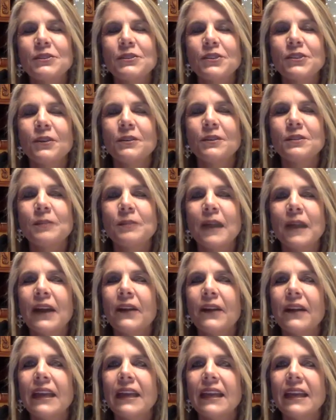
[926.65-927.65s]
so
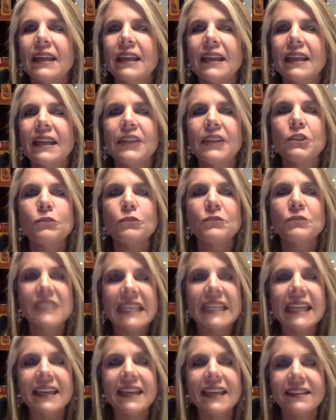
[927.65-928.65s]
inspiring, and you
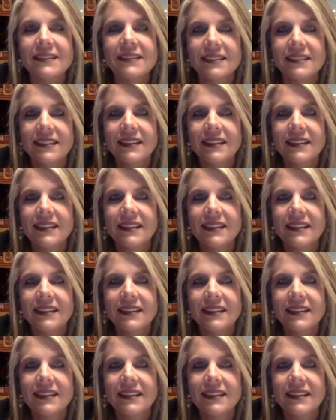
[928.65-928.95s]
did it.